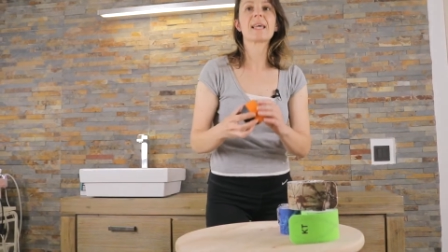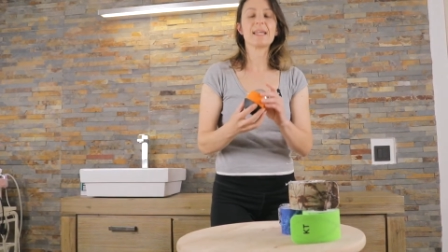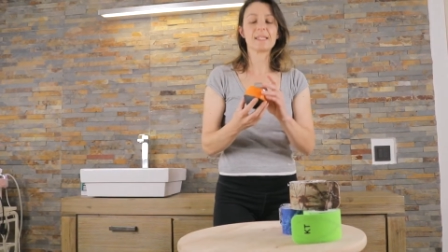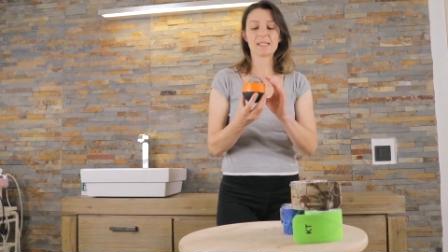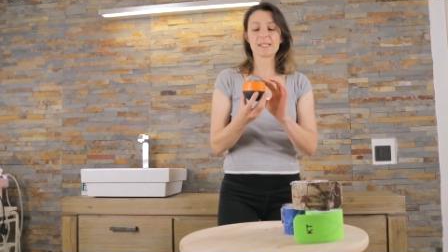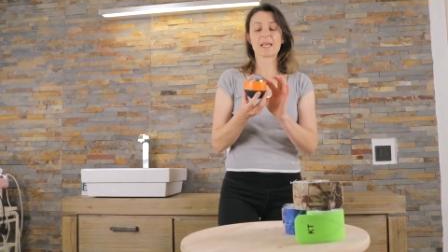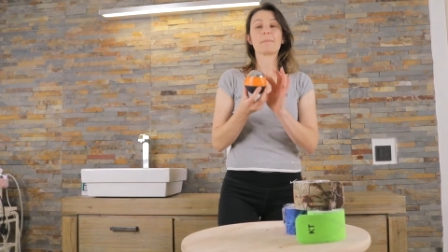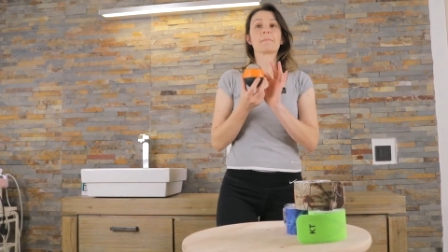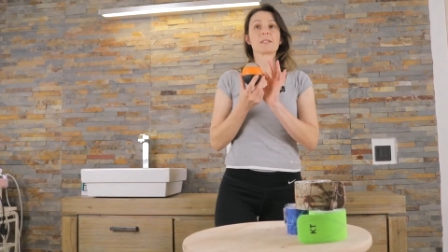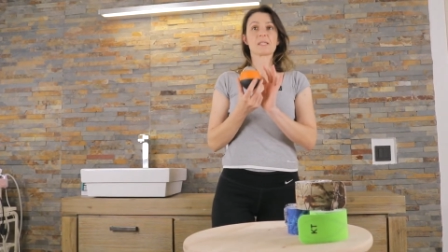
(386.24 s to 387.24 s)
Katie
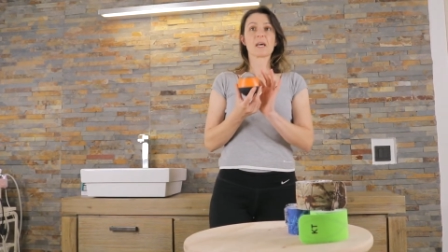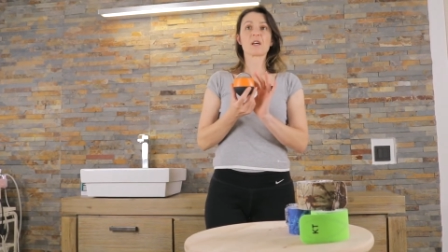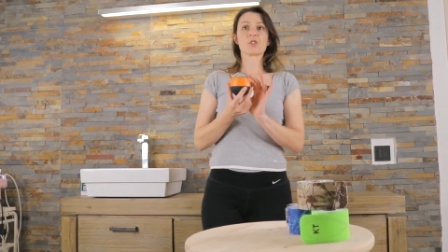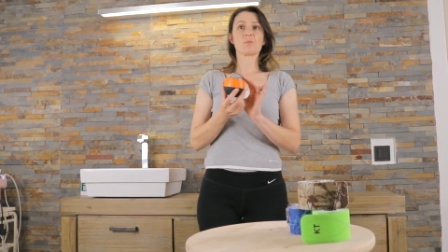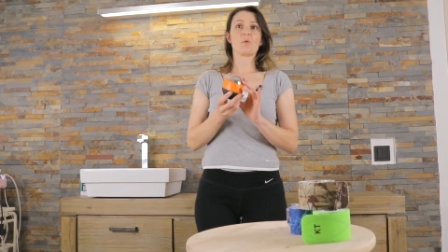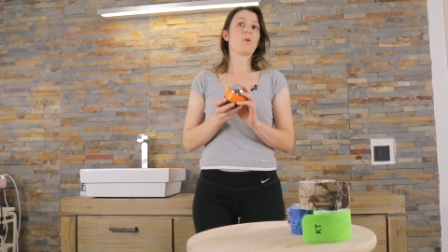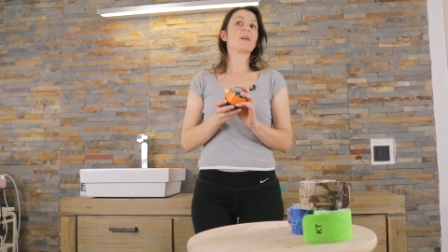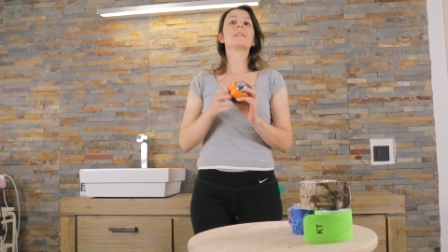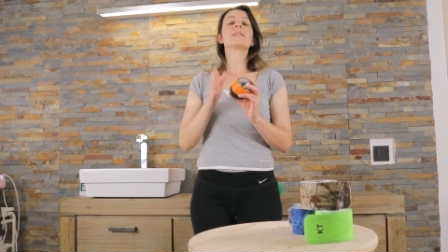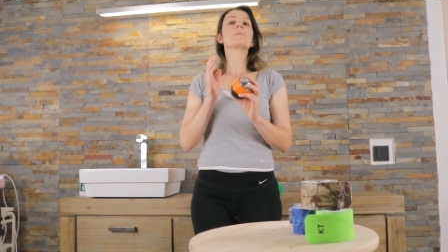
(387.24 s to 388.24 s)
tape massage ball.
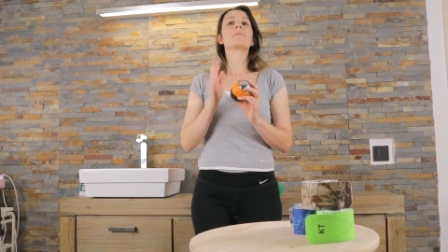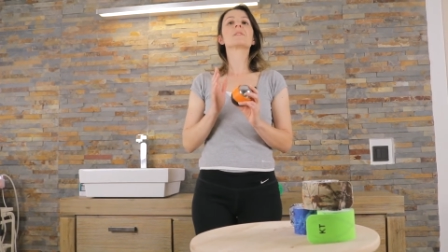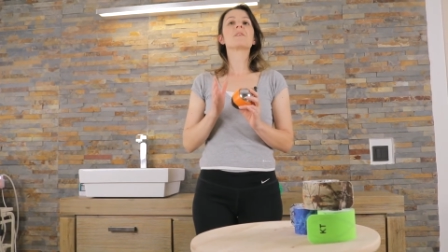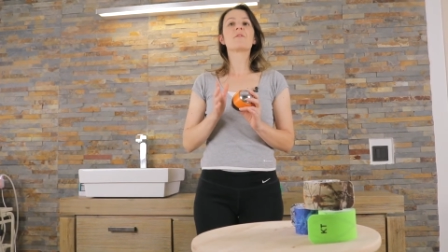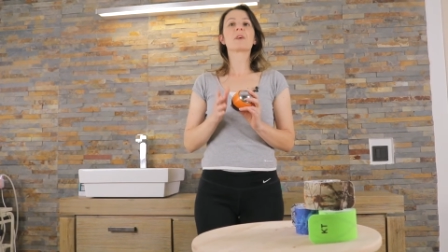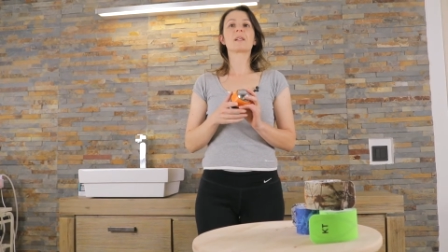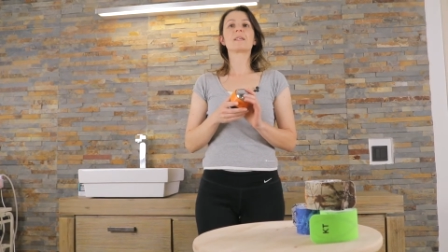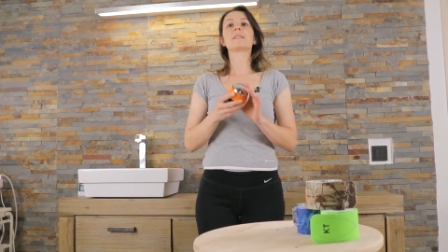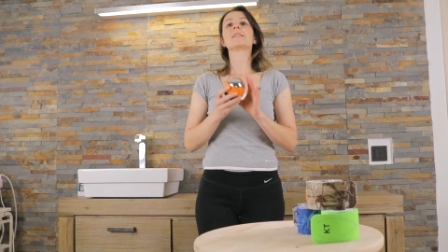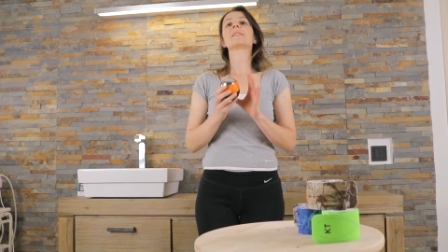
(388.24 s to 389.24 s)
It is
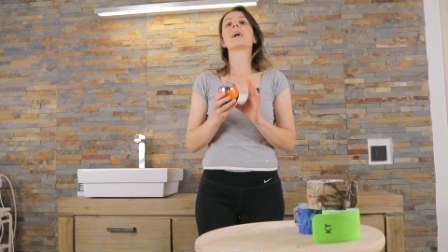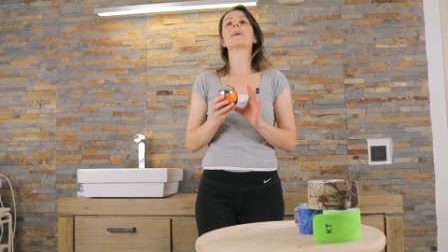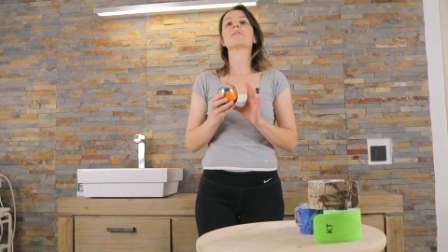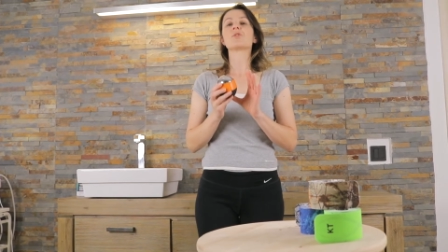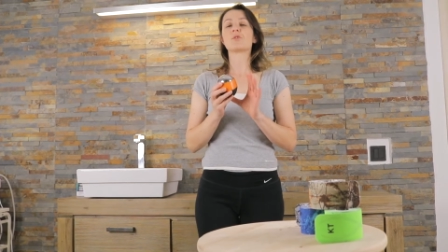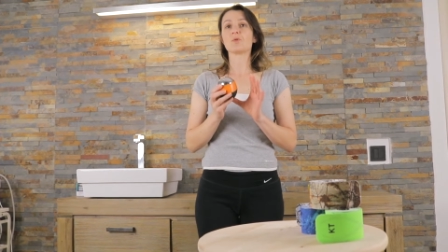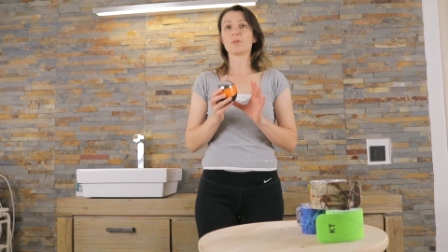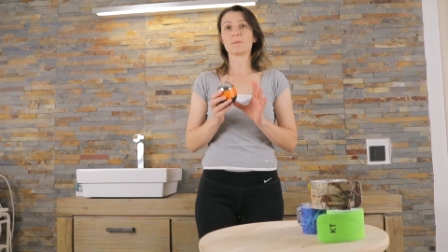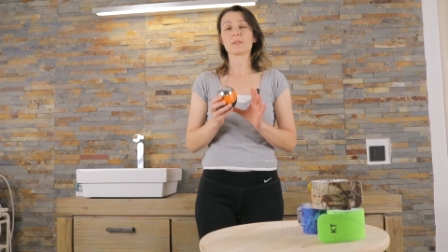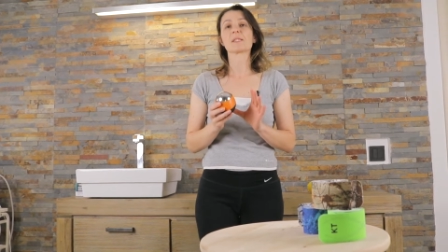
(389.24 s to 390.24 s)
specifically designed to
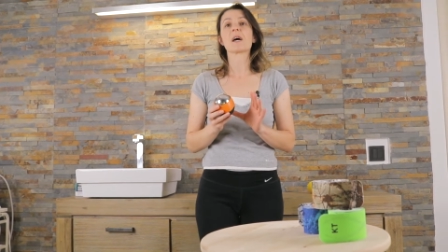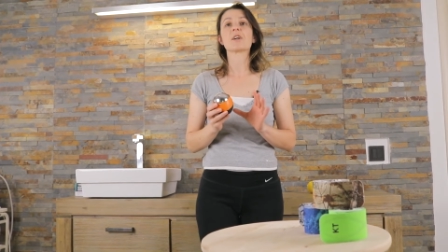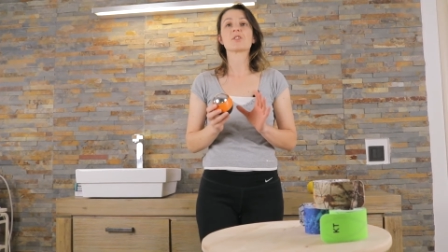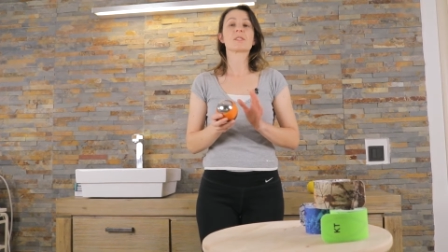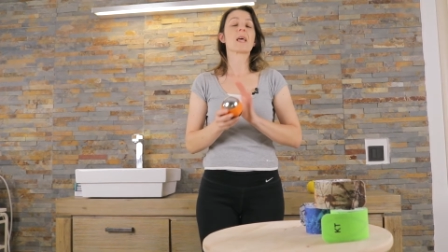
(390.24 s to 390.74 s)
do the massages,